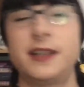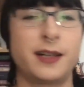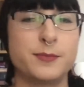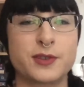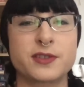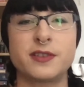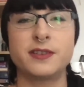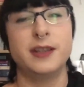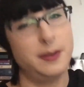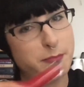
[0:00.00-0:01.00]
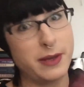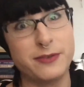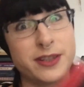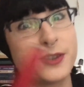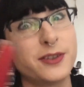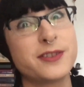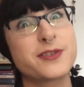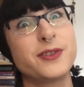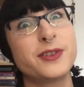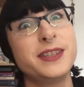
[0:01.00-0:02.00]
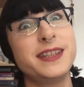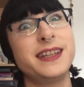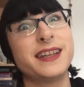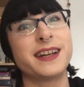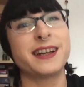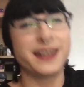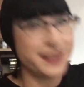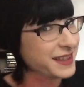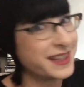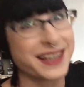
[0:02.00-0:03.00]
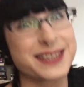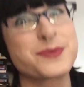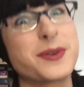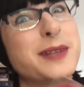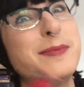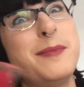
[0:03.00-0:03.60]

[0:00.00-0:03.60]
I'm just like, berry colours all year, that's what I'm